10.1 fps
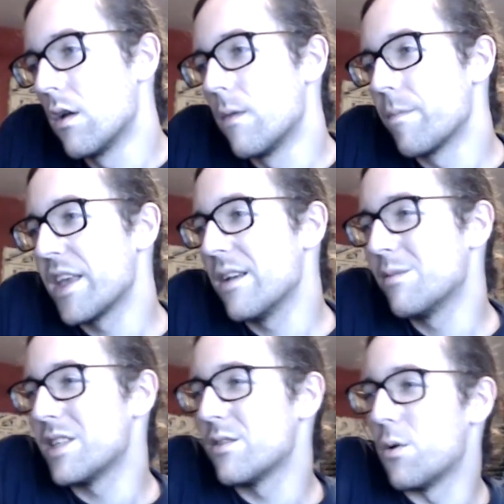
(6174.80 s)
Cannon
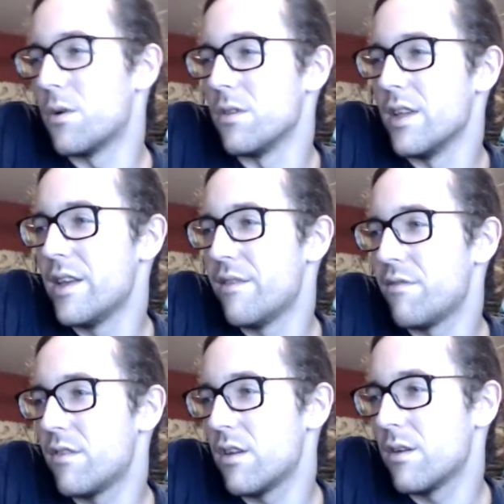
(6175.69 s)
says on
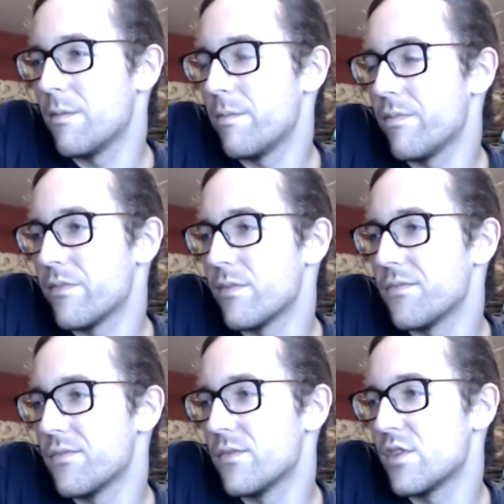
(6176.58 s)
lift,
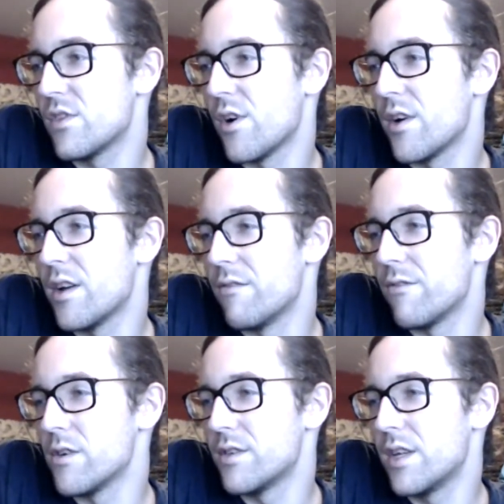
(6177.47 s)
start in
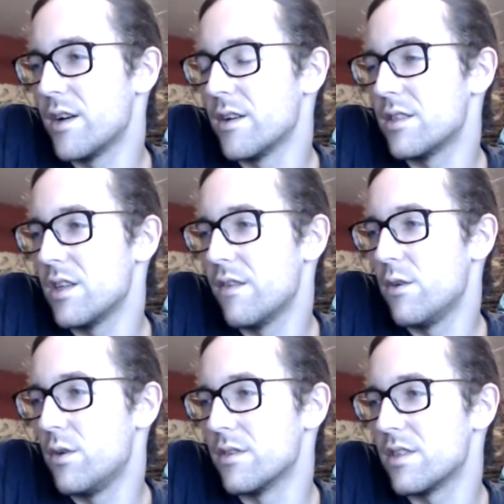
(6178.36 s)
first gear and see if you
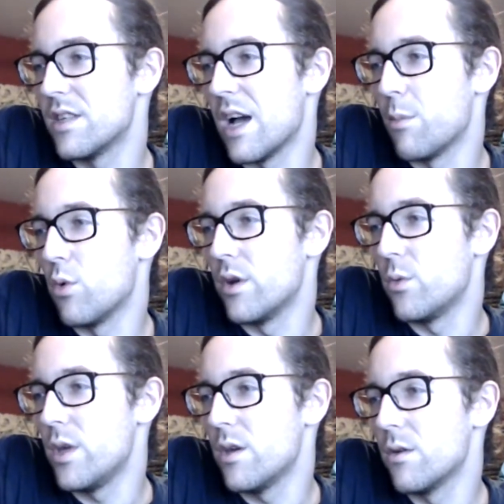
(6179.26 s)
can stop one
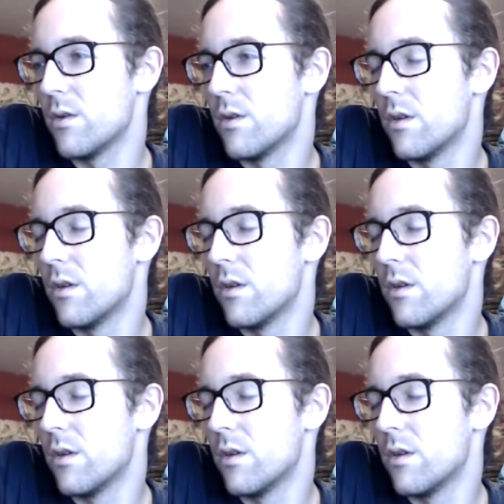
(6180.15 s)
wheel.